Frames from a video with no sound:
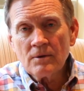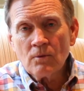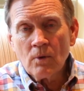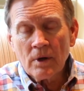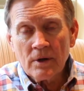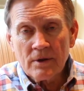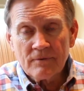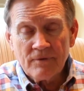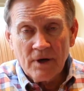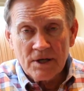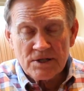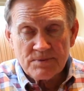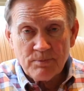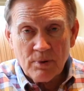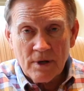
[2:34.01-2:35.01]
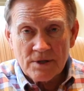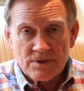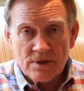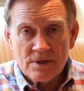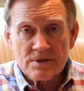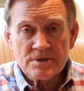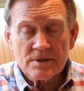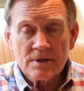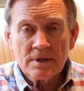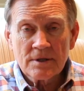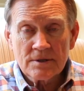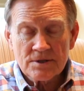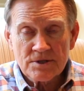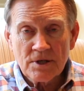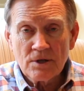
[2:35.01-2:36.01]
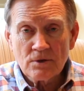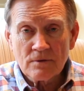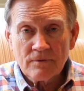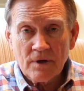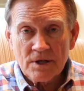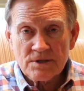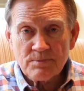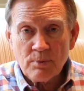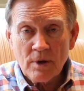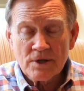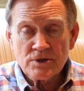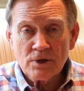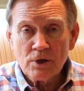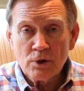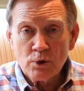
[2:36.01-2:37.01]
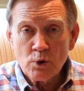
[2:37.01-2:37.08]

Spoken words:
one of the vice presidents, the senior vice president,